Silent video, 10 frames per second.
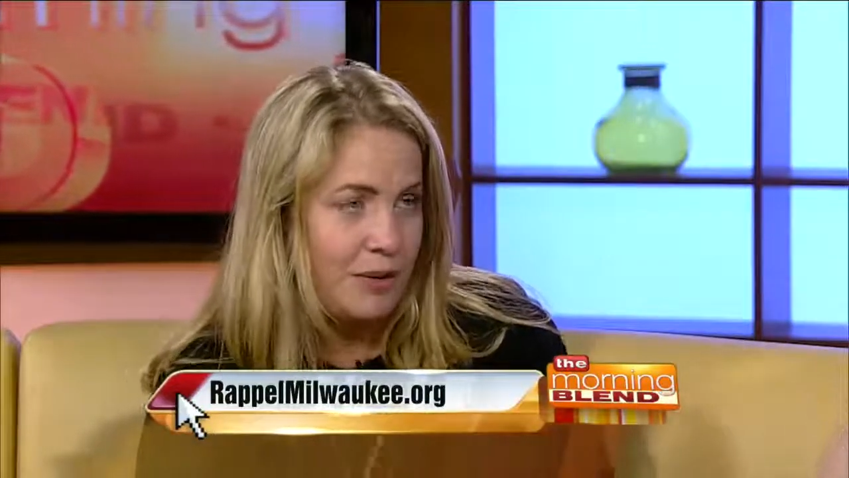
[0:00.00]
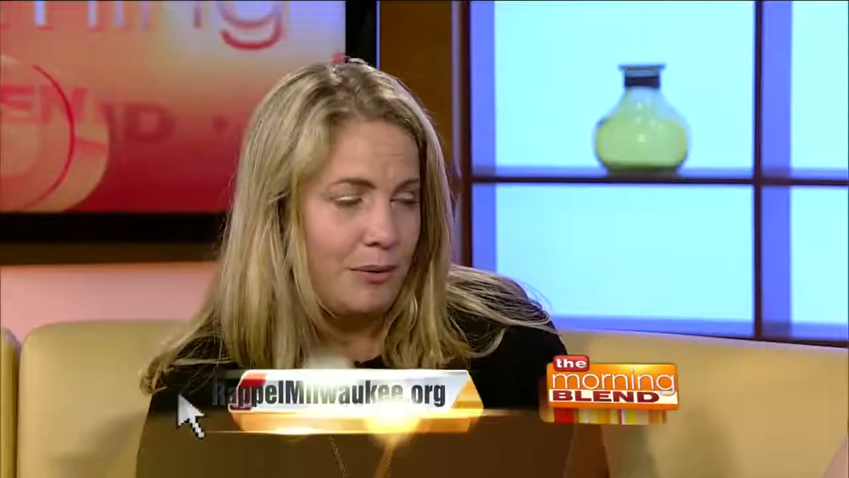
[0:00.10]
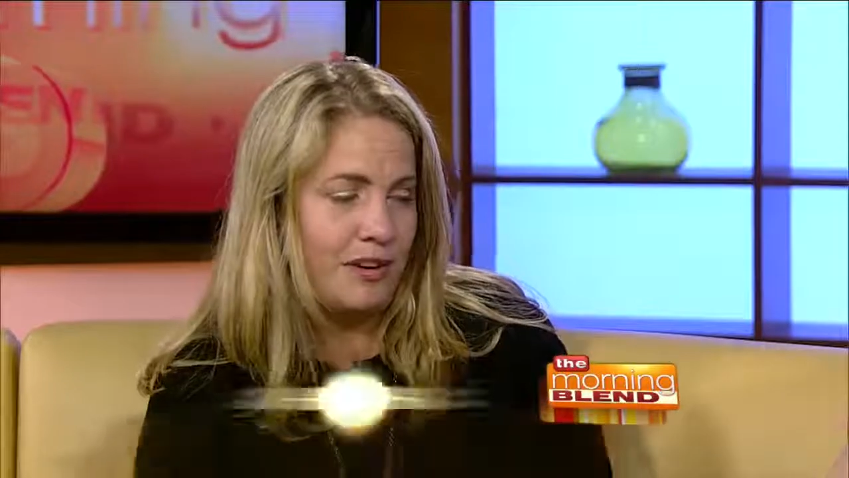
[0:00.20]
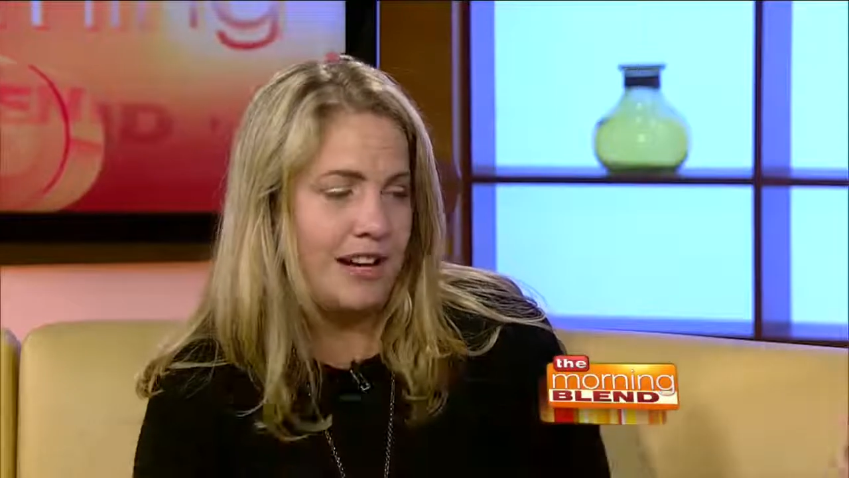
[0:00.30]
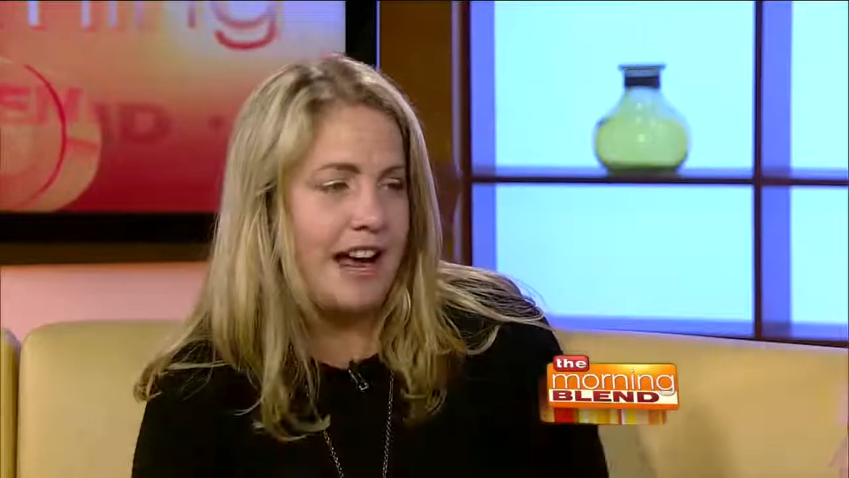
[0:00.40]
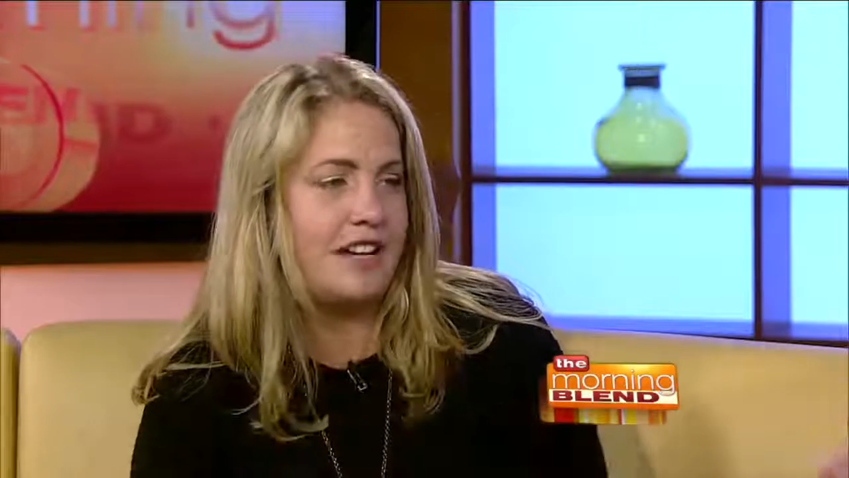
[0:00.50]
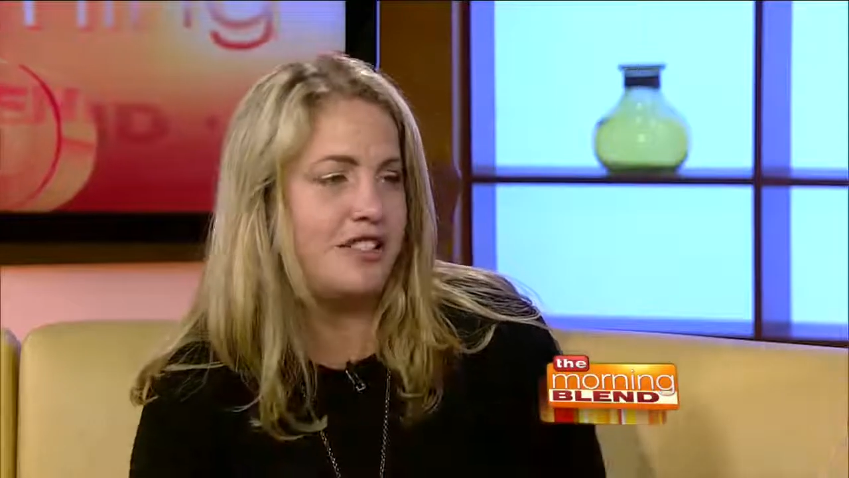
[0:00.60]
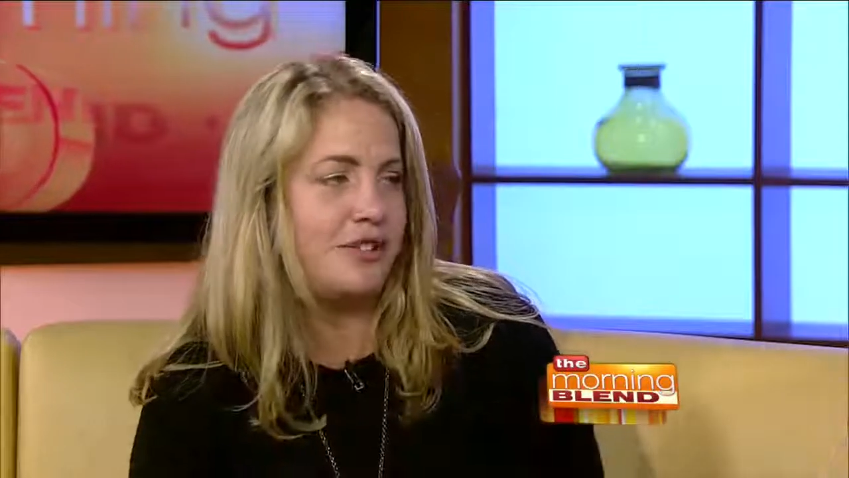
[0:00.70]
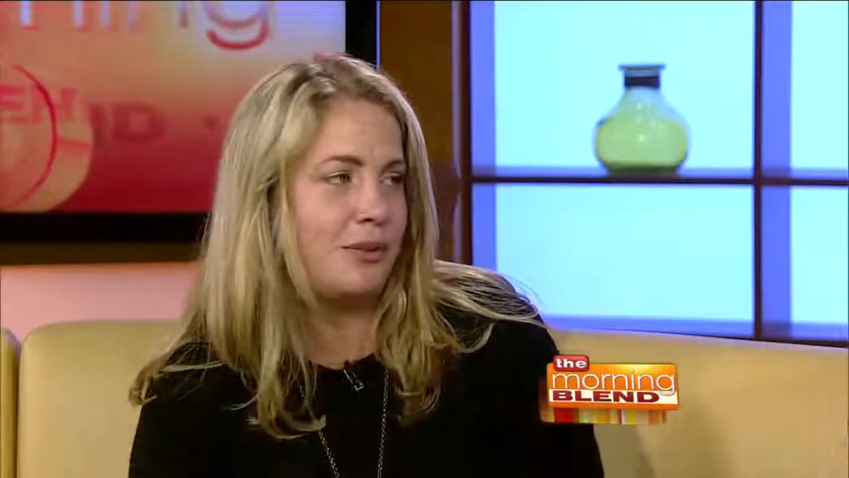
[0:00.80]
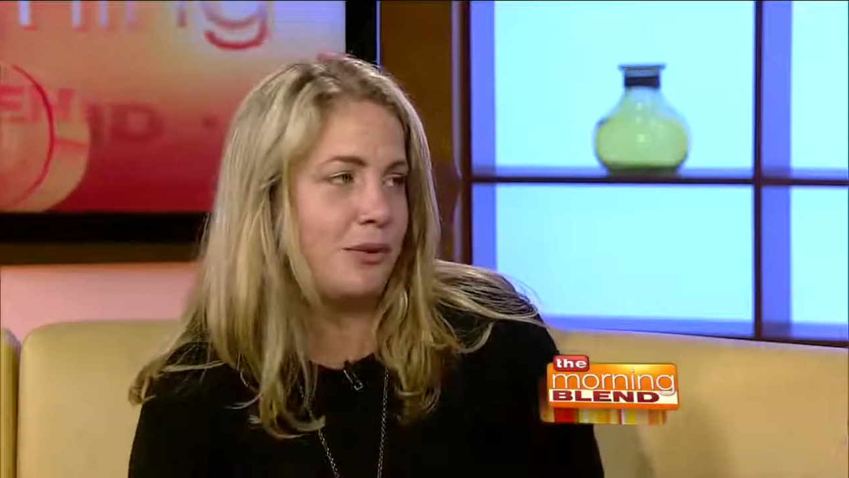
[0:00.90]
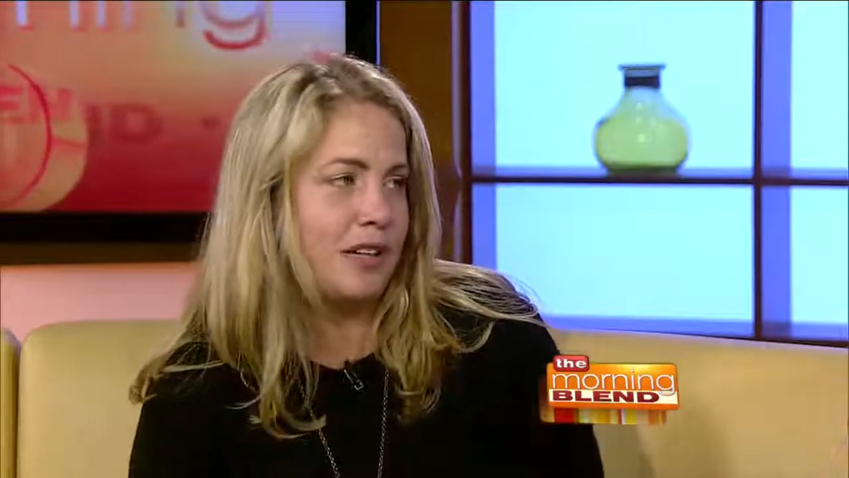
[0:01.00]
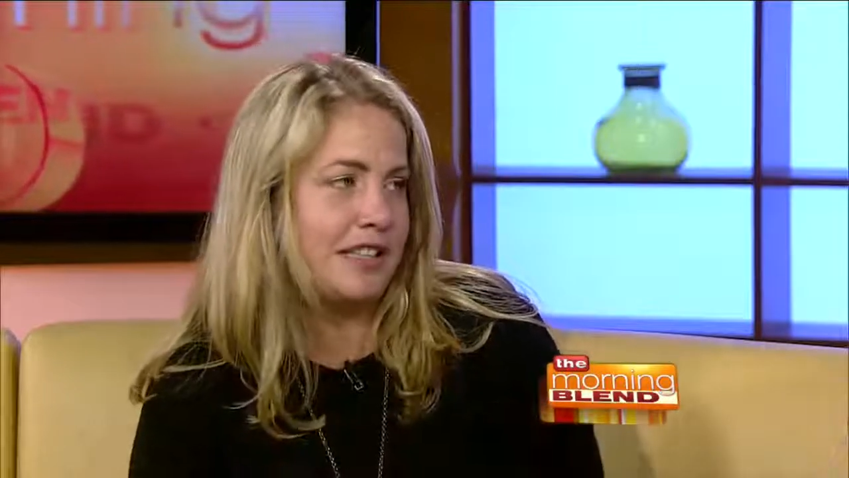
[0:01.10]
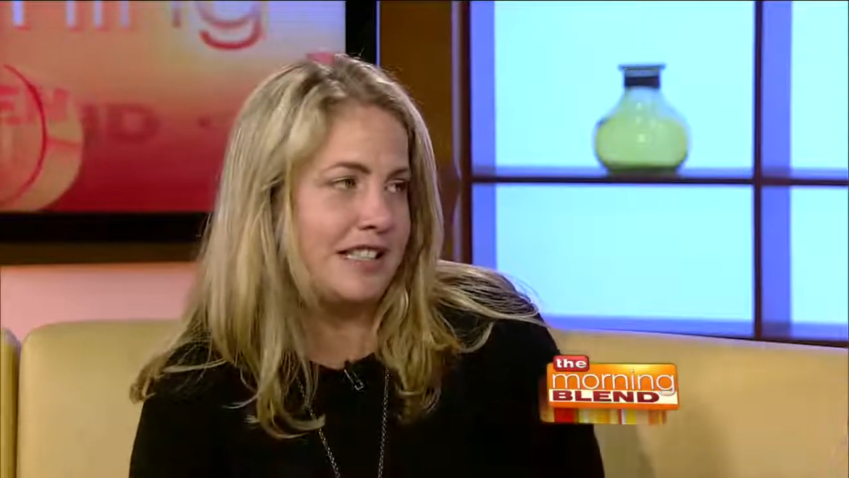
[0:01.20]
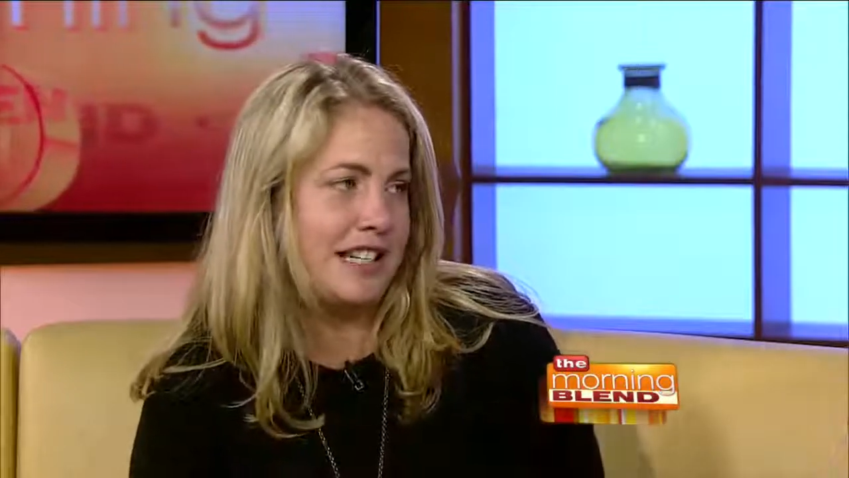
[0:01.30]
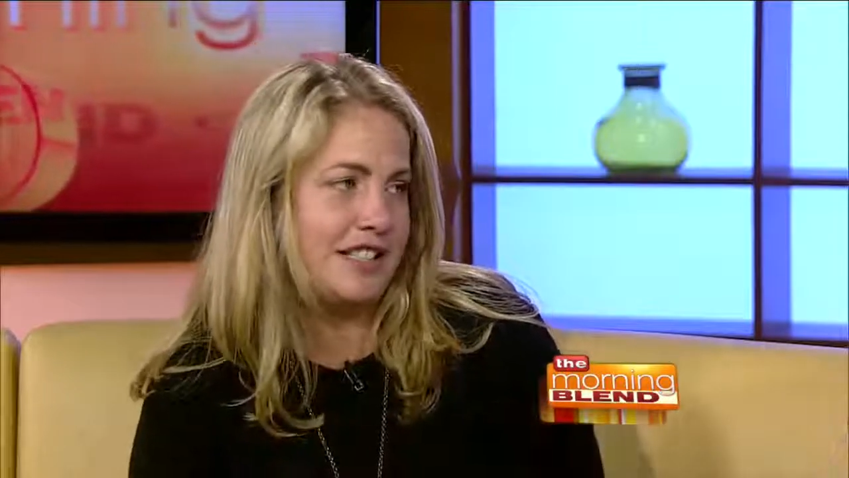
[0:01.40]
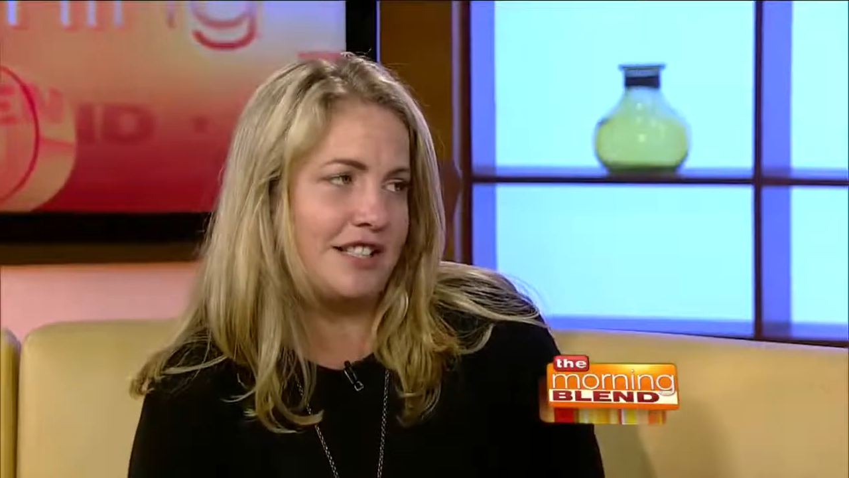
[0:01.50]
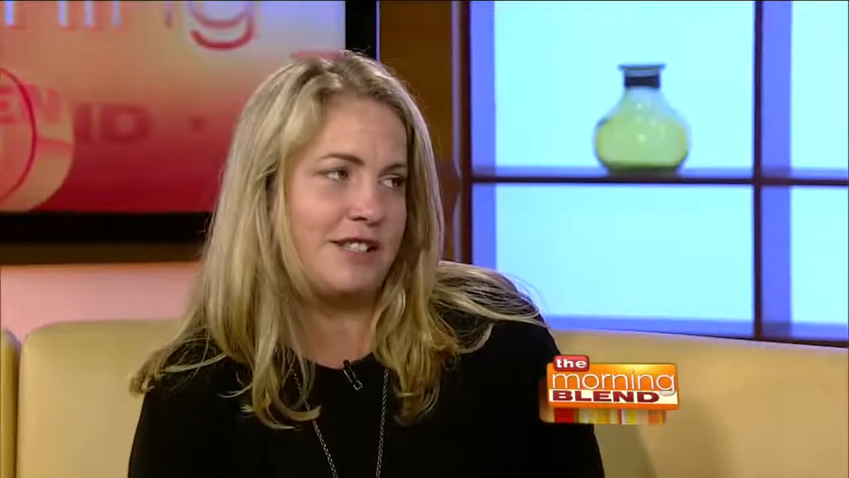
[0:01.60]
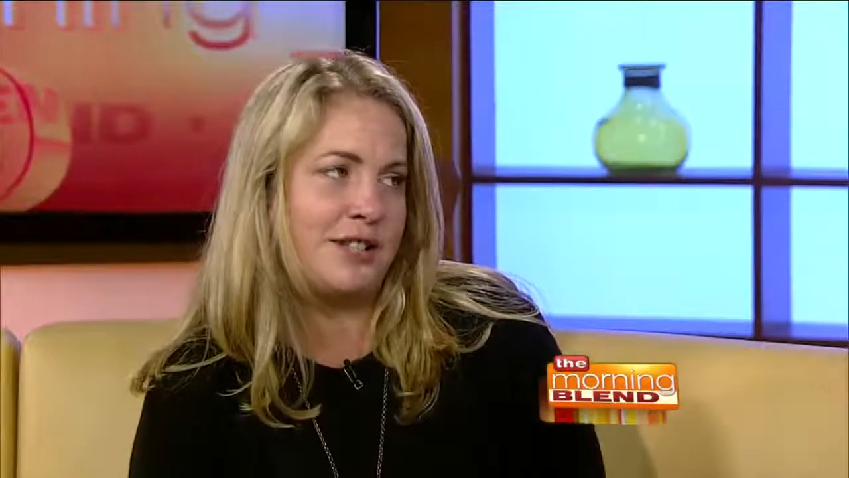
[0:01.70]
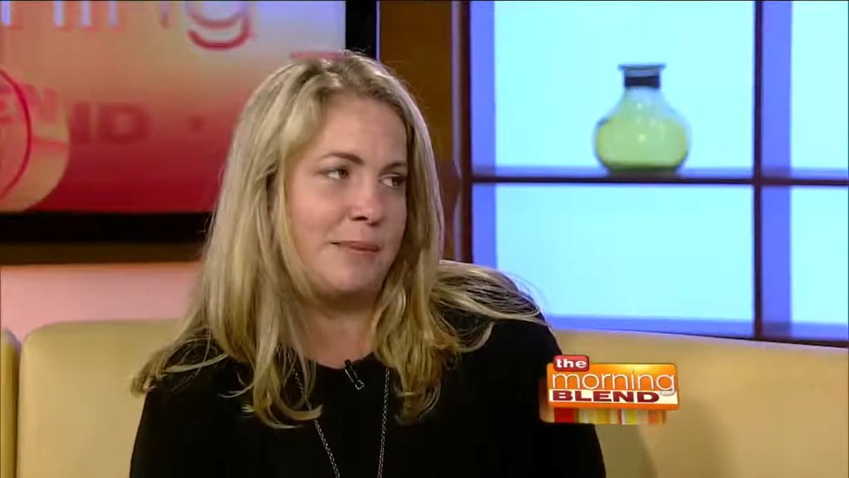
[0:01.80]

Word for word: We're a national organization